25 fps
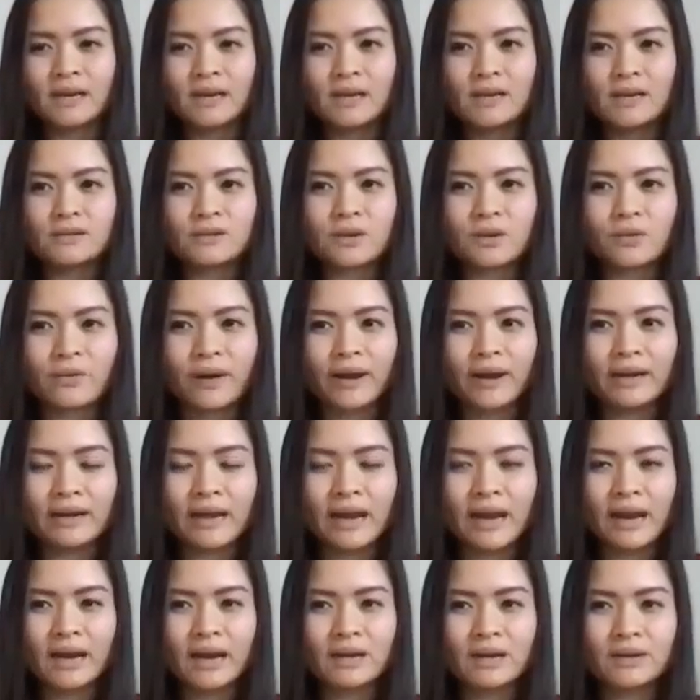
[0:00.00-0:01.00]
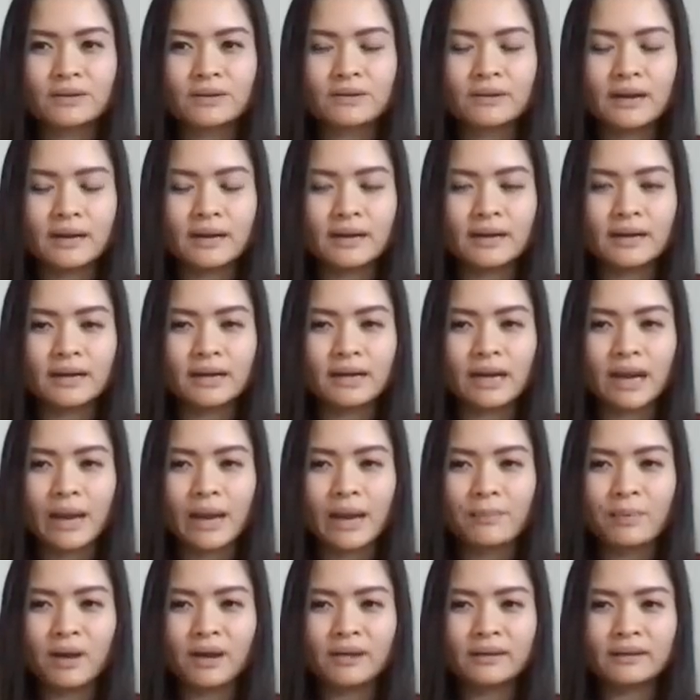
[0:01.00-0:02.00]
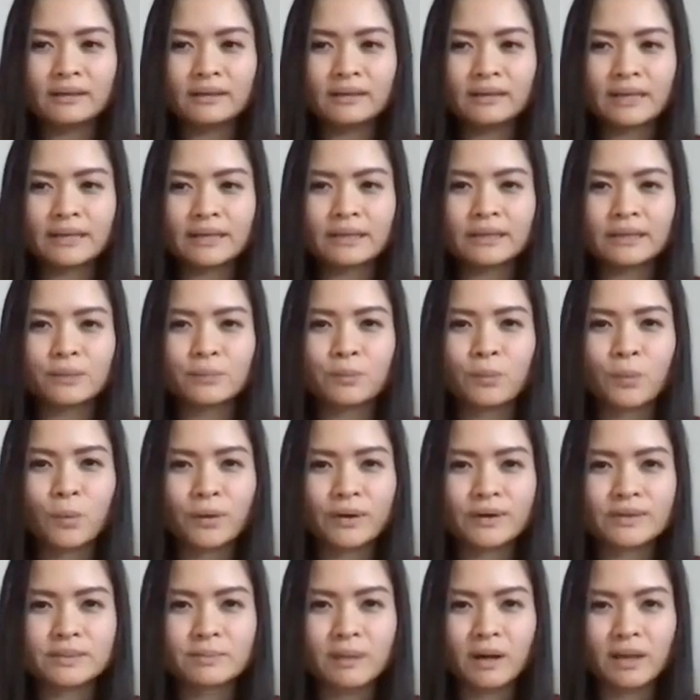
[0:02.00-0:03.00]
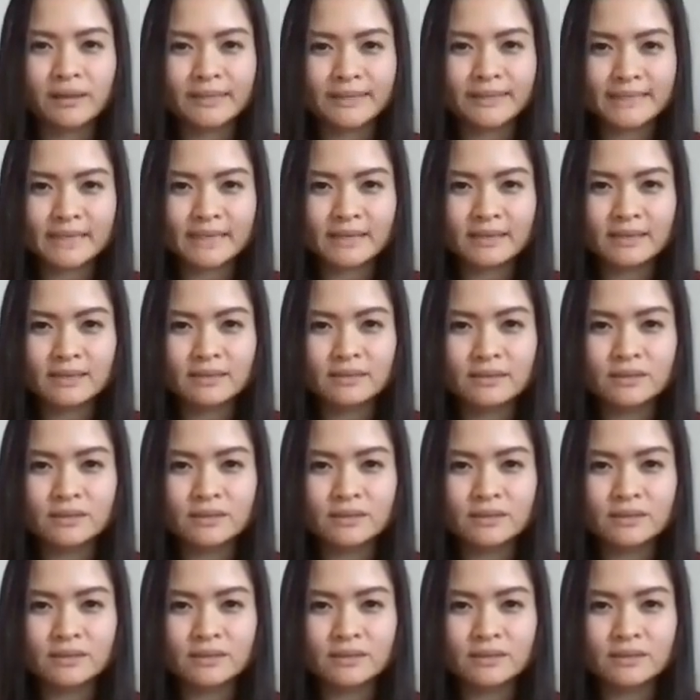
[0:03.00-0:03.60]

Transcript: So right now, I'm on like the more smaller scale.